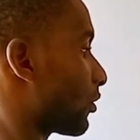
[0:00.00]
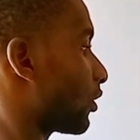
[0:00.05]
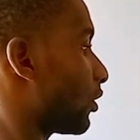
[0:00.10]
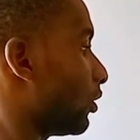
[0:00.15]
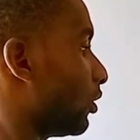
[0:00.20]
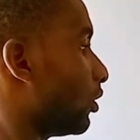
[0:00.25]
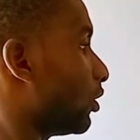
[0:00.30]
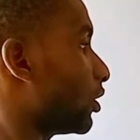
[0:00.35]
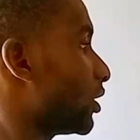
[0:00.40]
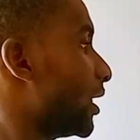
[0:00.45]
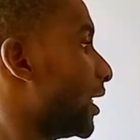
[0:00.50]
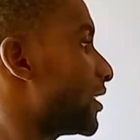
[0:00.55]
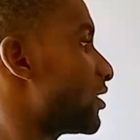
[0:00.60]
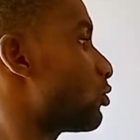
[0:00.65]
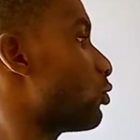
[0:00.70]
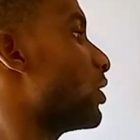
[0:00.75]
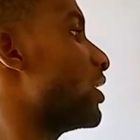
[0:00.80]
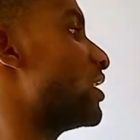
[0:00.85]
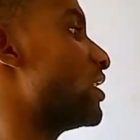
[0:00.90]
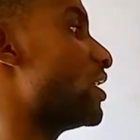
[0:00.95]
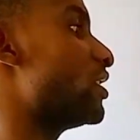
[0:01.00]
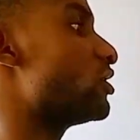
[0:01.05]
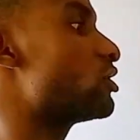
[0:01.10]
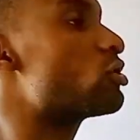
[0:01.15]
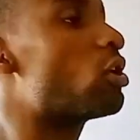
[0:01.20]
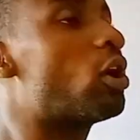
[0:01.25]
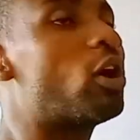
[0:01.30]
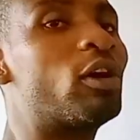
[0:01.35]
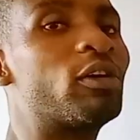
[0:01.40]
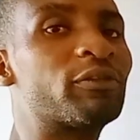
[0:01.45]
or that will
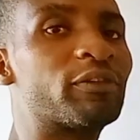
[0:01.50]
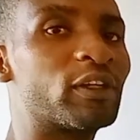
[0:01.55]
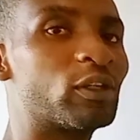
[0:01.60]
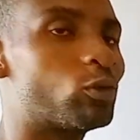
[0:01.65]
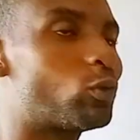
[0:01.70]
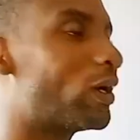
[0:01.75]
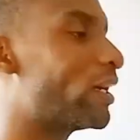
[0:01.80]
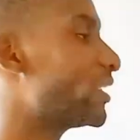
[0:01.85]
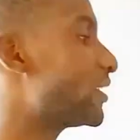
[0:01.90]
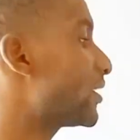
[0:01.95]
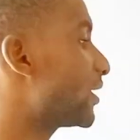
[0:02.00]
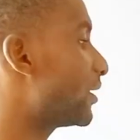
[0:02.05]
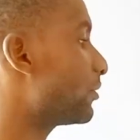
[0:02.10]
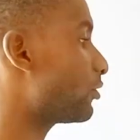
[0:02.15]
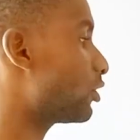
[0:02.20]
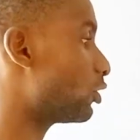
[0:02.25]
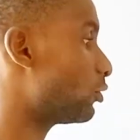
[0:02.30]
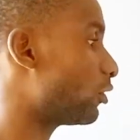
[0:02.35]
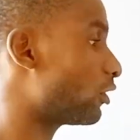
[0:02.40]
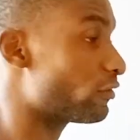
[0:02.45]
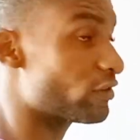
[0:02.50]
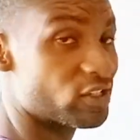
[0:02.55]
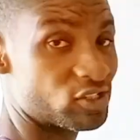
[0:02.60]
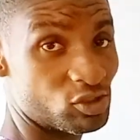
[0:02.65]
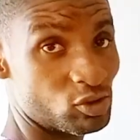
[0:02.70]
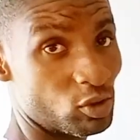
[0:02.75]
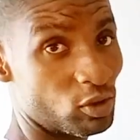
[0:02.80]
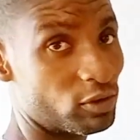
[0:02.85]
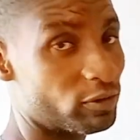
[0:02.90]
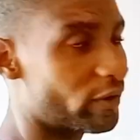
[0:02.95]
dissolve in 1 dm cube of a
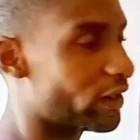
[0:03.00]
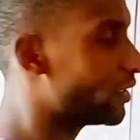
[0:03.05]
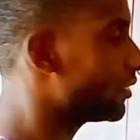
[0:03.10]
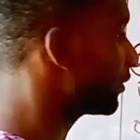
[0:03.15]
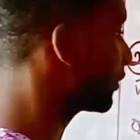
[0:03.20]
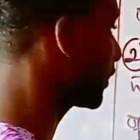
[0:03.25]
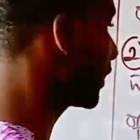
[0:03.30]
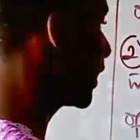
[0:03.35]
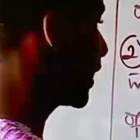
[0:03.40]
solvent,